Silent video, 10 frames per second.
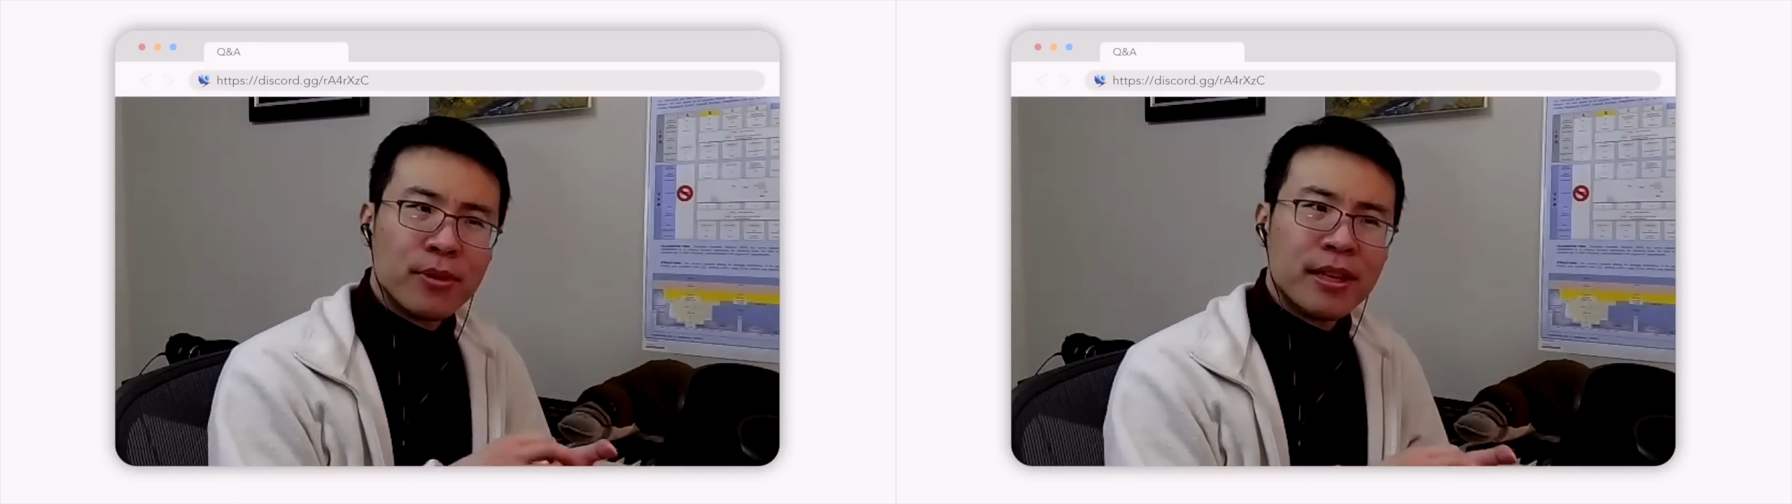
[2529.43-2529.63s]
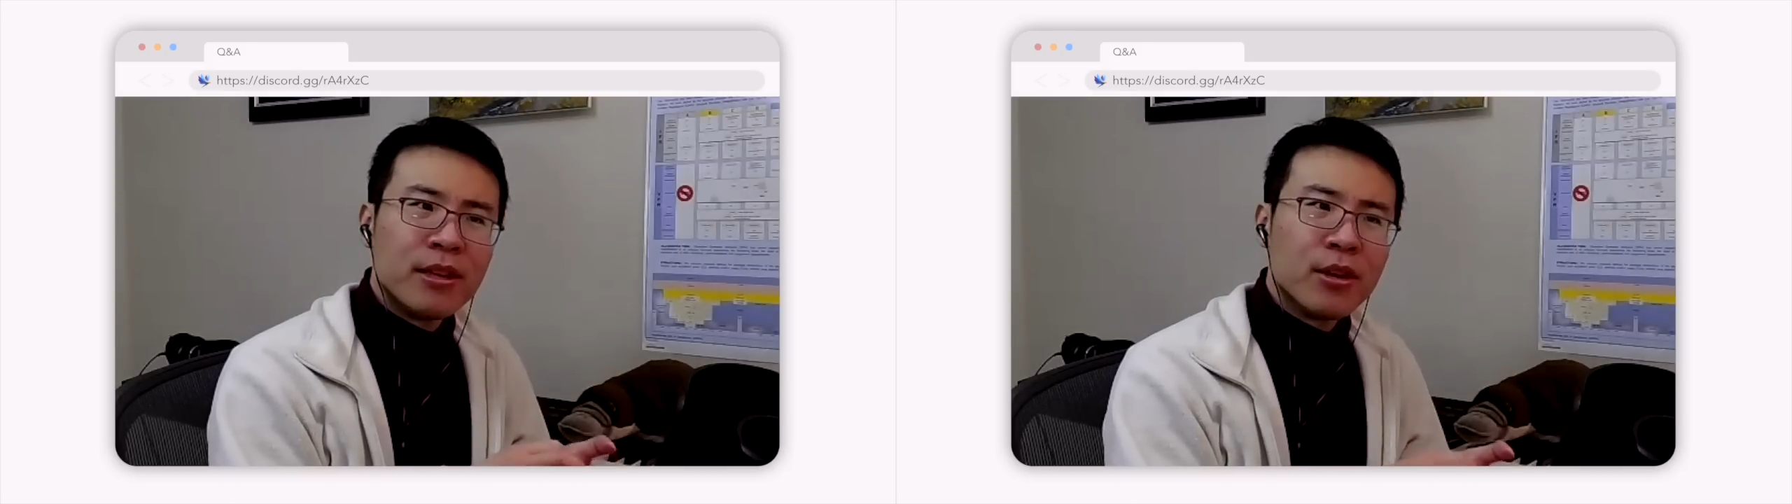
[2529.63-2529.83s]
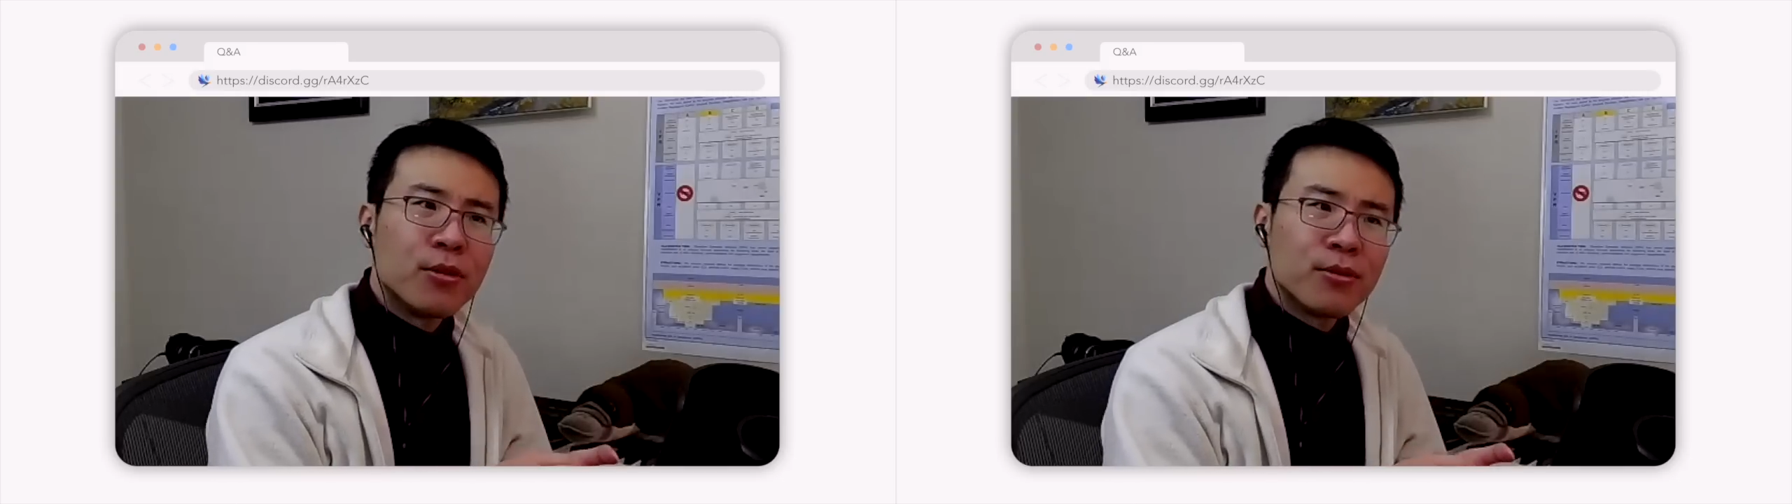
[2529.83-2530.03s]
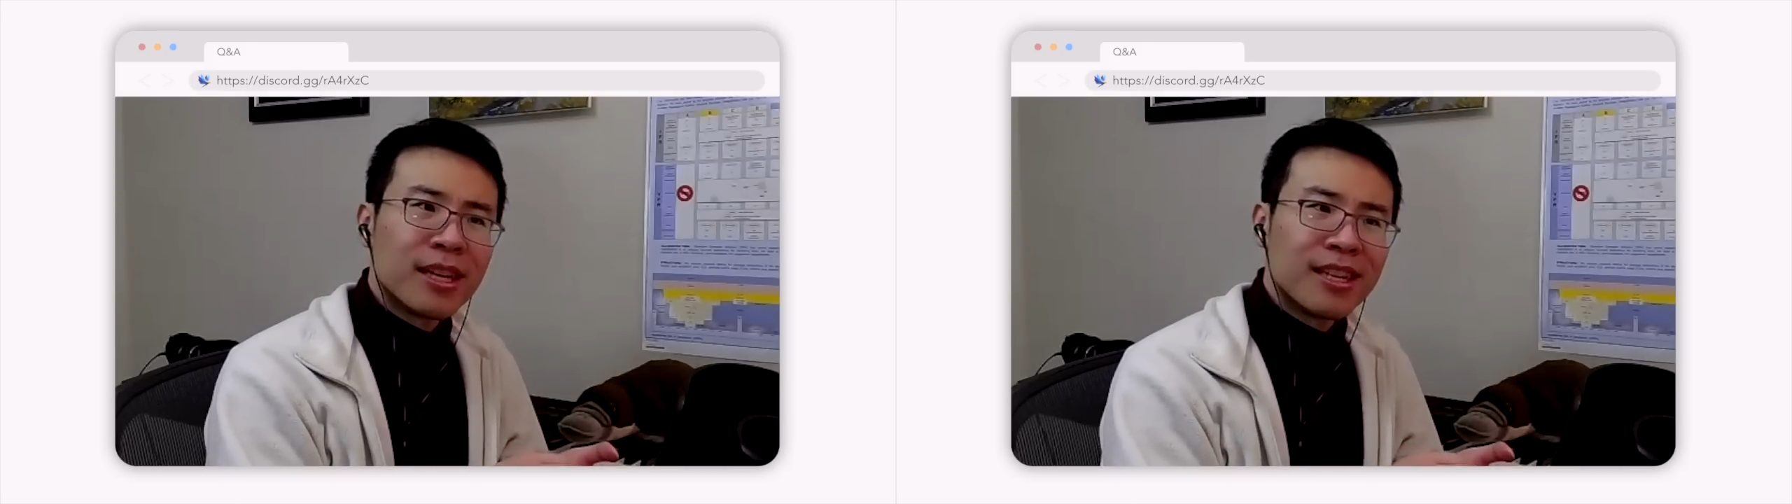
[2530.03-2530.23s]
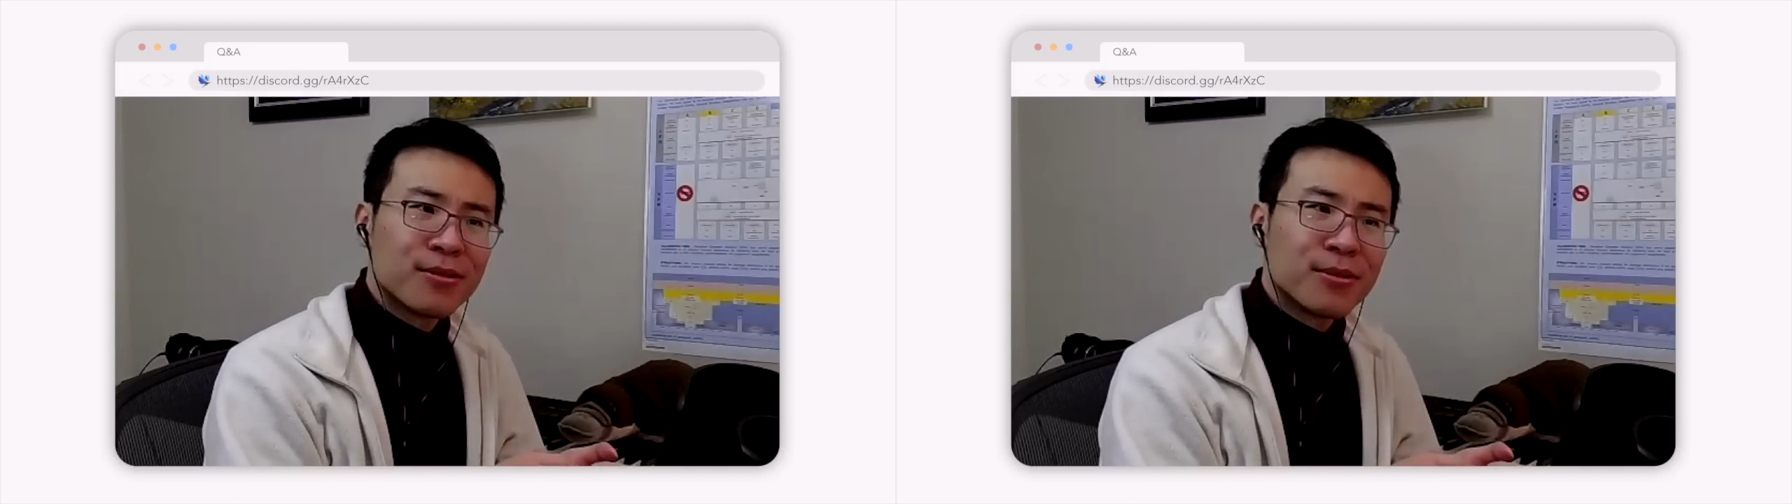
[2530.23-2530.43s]
know that
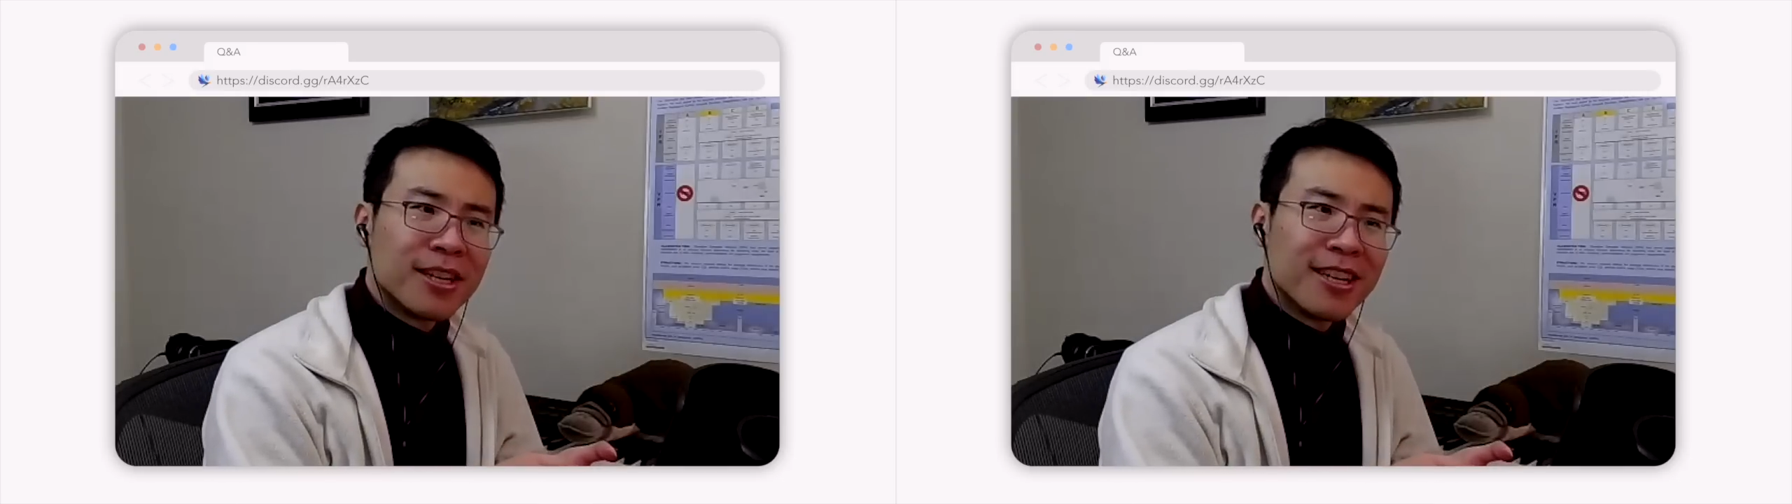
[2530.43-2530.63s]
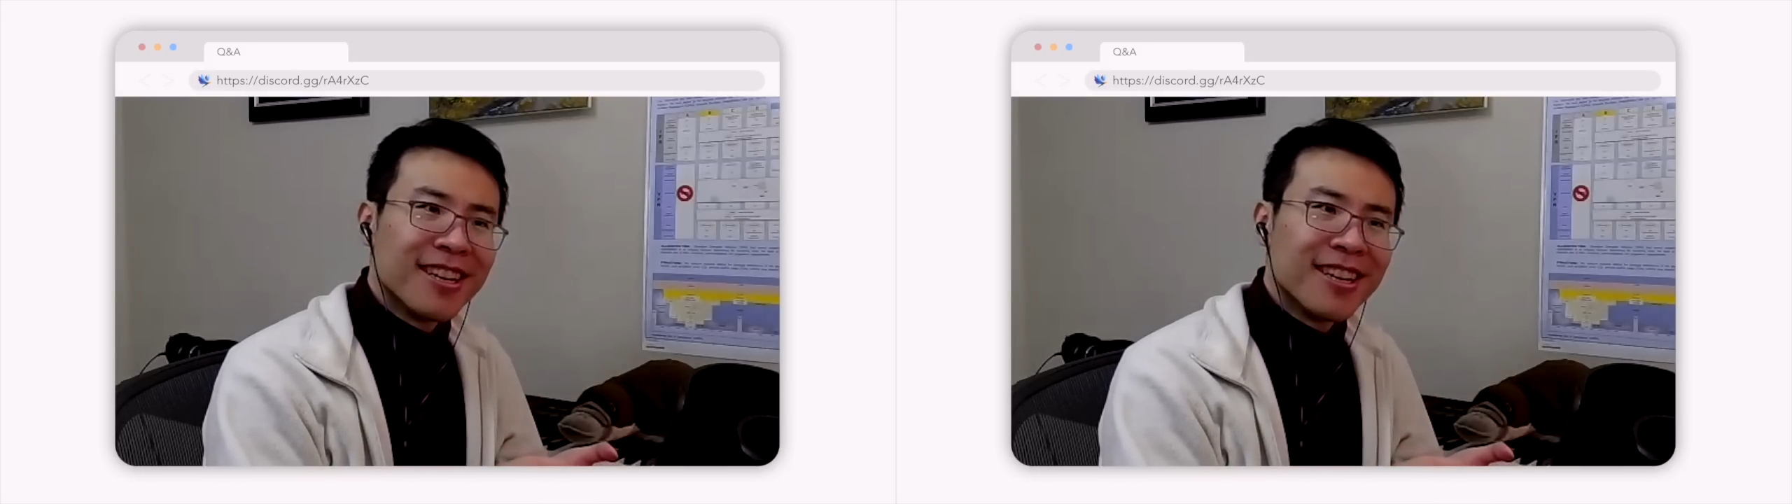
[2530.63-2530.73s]
it's wrong,